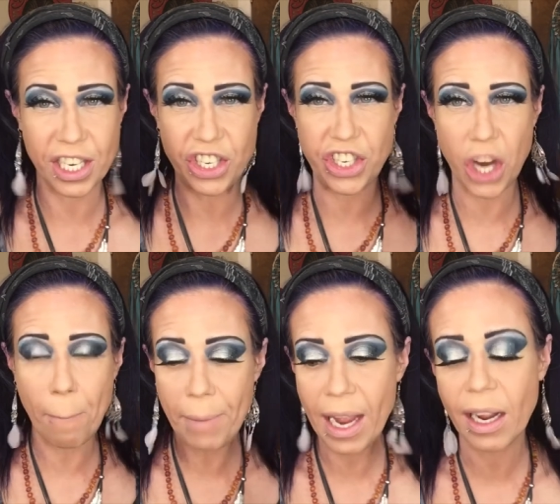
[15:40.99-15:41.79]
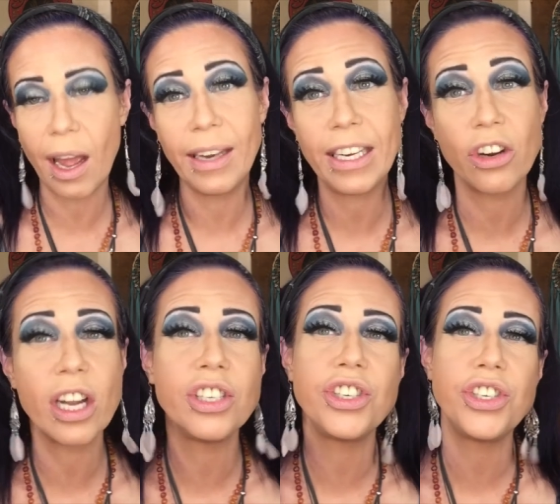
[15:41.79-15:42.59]
jump back on here
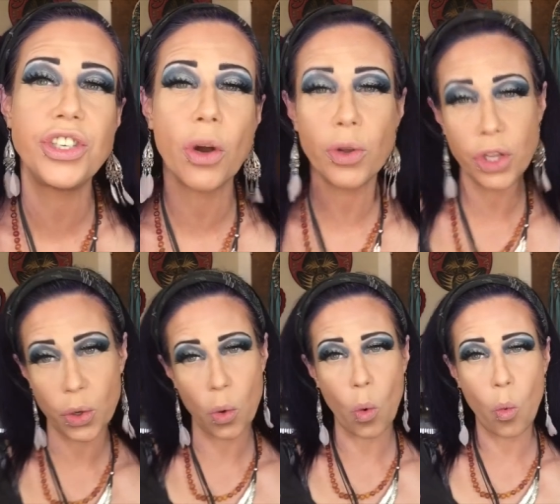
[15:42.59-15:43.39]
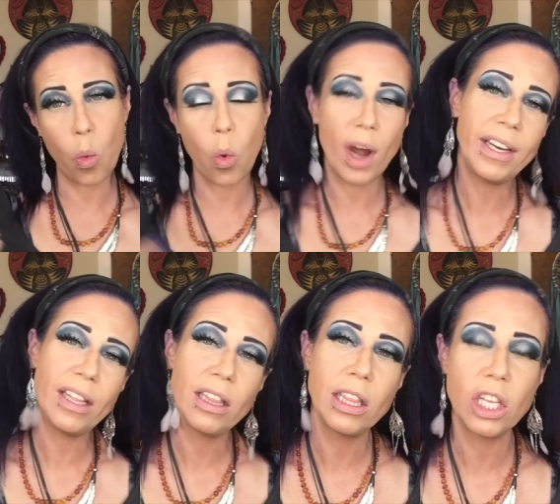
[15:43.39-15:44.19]
and show you what
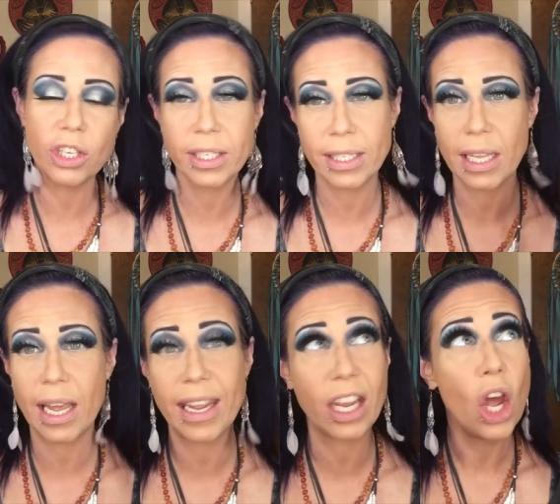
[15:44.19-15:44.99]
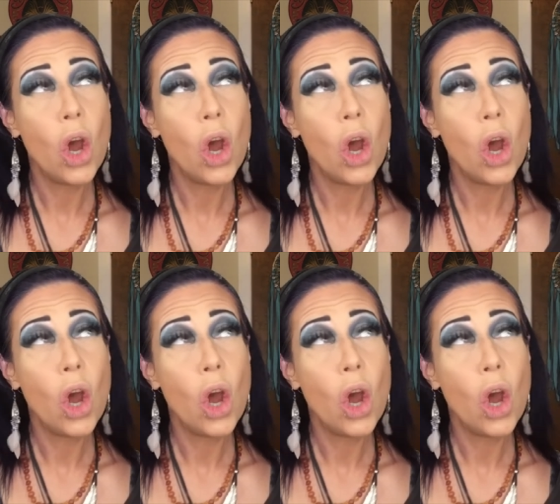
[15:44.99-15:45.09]
it looks like